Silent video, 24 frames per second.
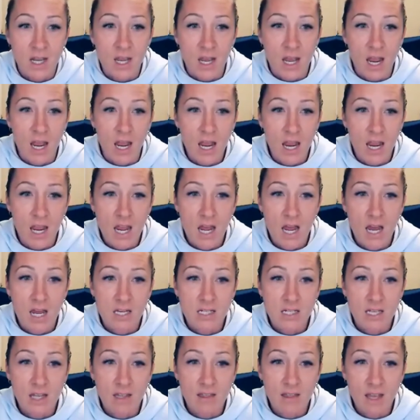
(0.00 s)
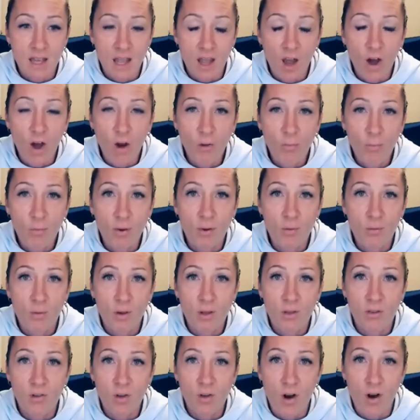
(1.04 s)
and they help
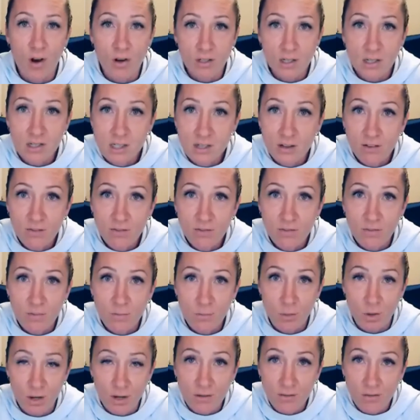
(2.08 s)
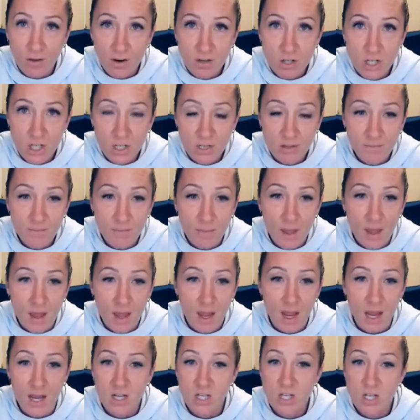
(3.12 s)
with cognitive brain function
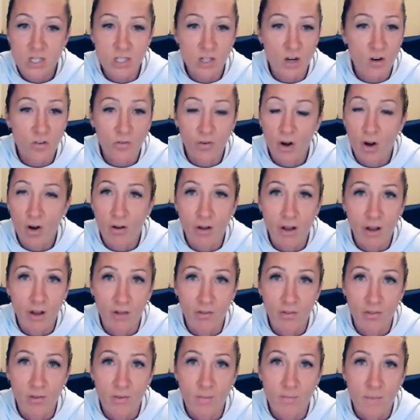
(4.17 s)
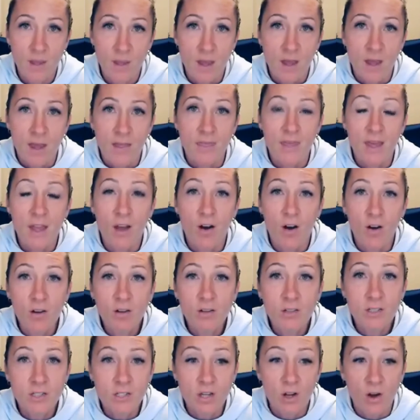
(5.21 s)
and just overall health. They
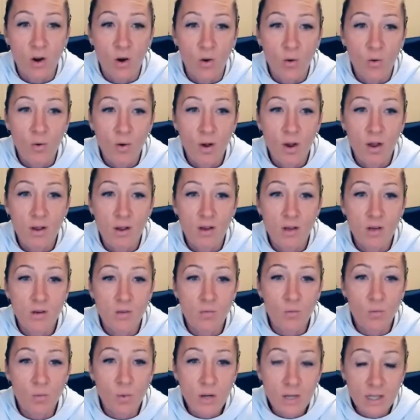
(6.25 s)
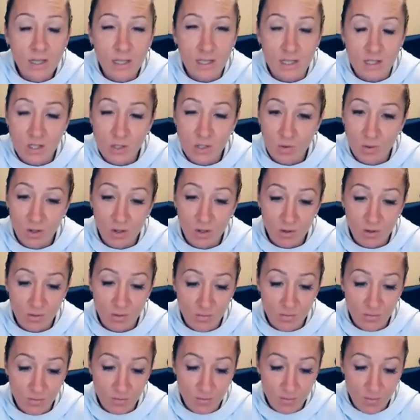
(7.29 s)
also really do
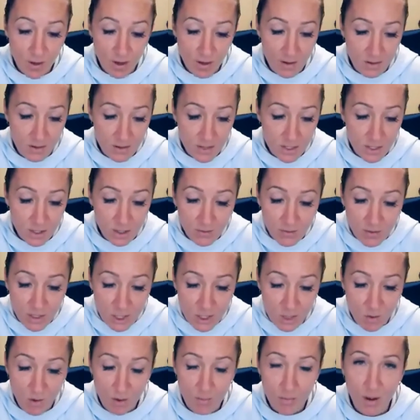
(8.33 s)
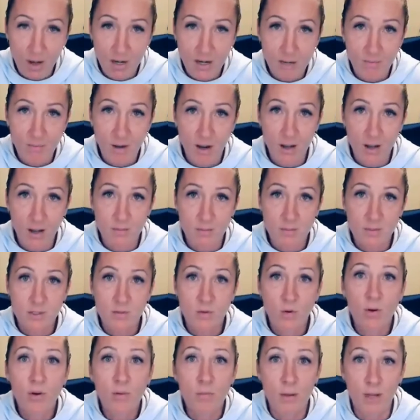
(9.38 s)
a service to our body by
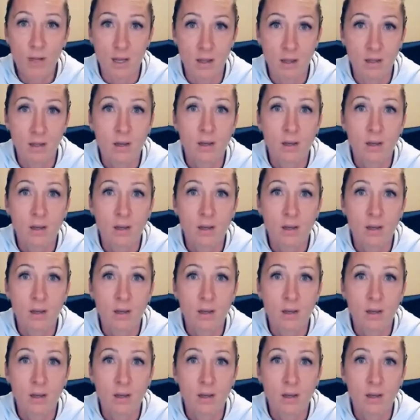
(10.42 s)
absorbing